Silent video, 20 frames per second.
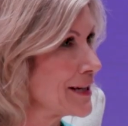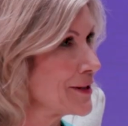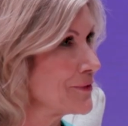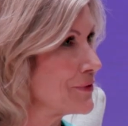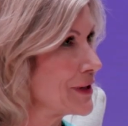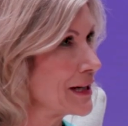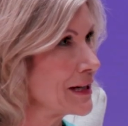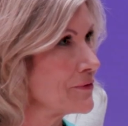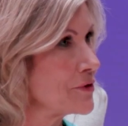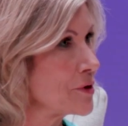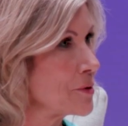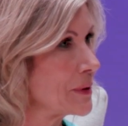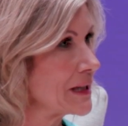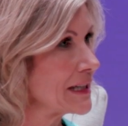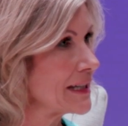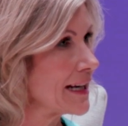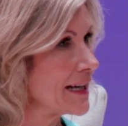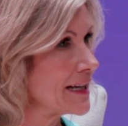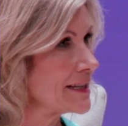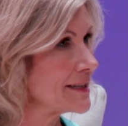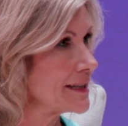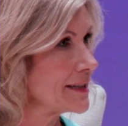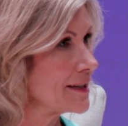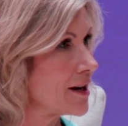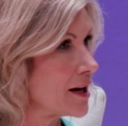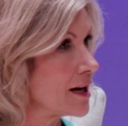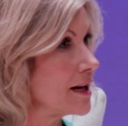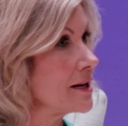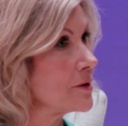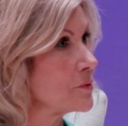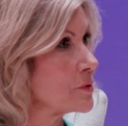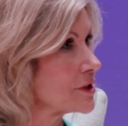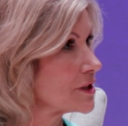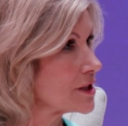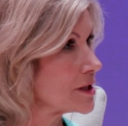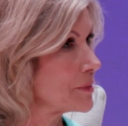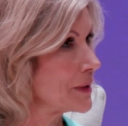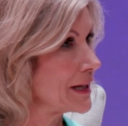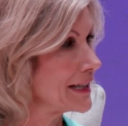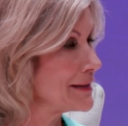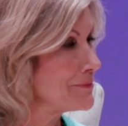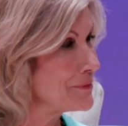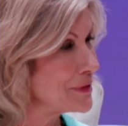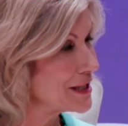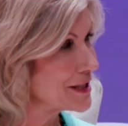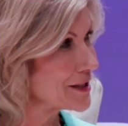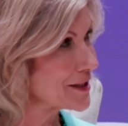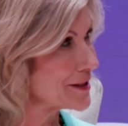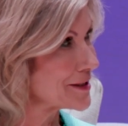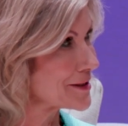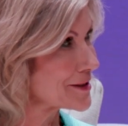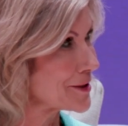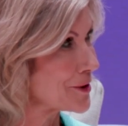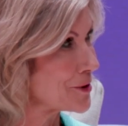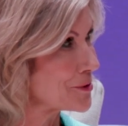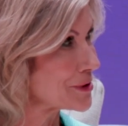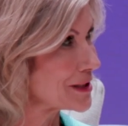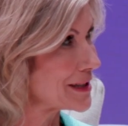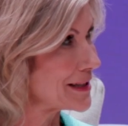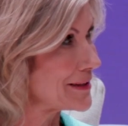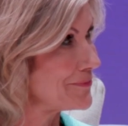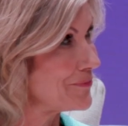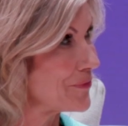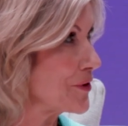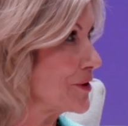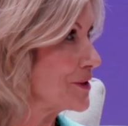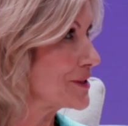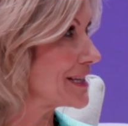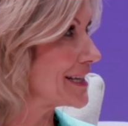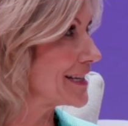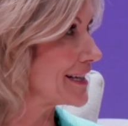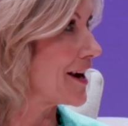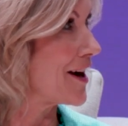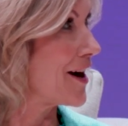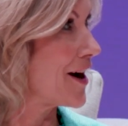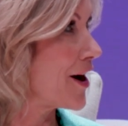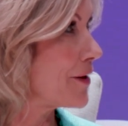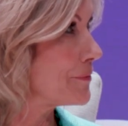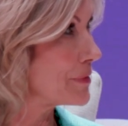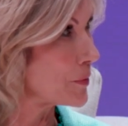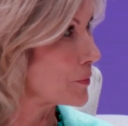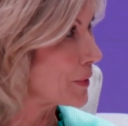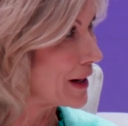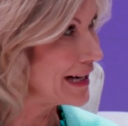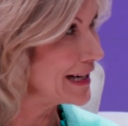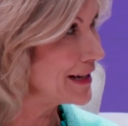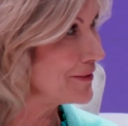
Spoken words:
front of you one day and said, I want to be an image consultant. And you said, I've been waiting